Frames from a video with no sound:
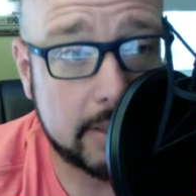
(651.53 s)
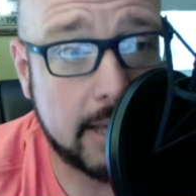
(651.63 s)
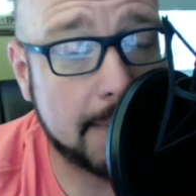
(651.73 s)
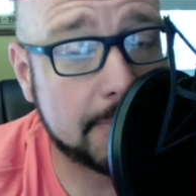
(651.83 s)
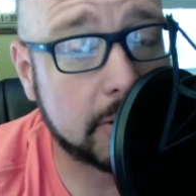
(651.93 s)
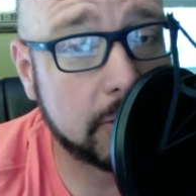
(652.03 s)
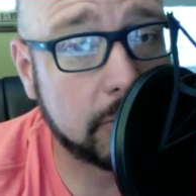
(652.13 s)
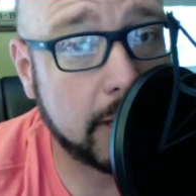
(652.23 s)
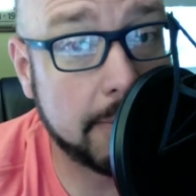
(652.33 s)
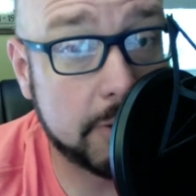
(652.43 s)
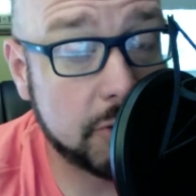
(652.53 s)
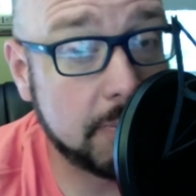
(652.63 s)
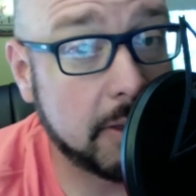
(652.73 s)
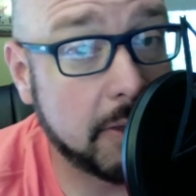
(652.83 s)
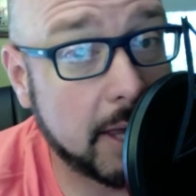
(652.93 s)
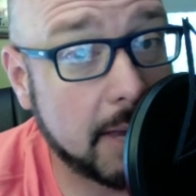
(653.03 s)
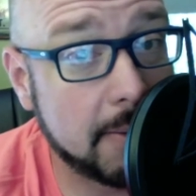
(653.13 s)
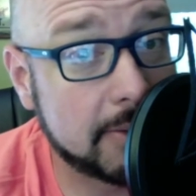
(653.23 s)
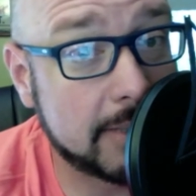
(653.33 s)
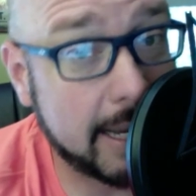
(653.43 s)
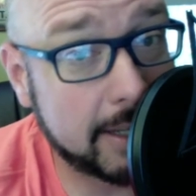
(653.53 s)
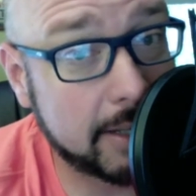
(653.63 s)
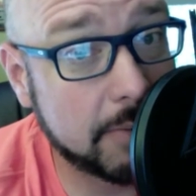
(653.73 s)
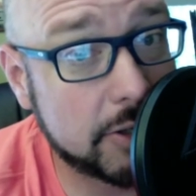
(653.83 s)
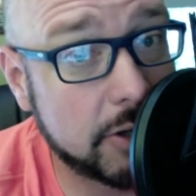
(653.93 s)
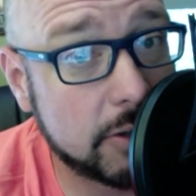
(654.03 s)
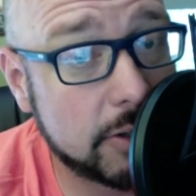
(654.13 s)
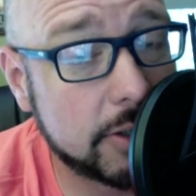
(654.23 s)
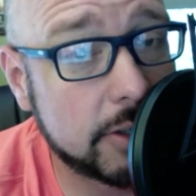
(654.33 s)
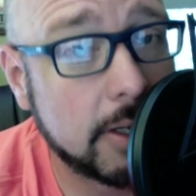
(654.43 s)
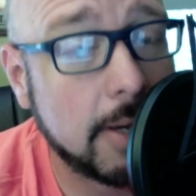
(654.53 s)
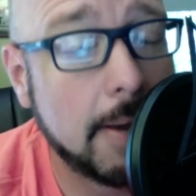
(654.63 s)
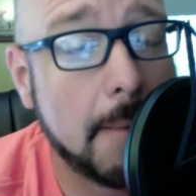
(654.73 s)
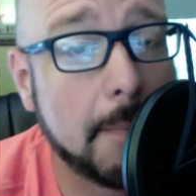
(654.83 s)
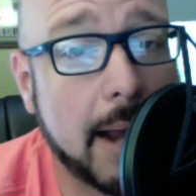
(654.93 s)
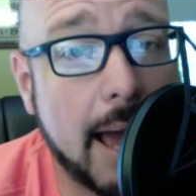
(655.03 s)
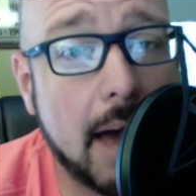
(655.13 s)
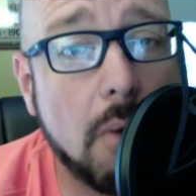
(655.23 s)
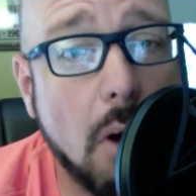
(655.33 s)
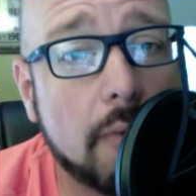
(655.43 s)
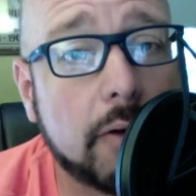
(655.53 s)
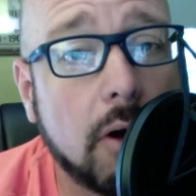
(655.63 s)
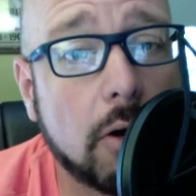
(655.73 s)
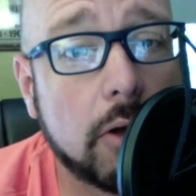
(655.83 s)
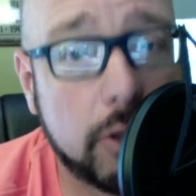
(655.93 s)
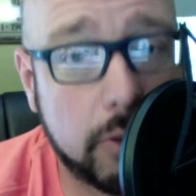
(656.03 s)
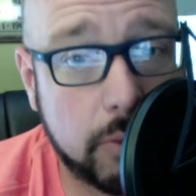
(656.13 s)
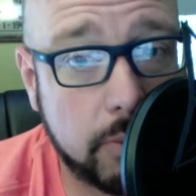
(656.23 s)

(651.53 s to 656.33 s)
absolutely. And we should be thinking about daily recharges. But how often are you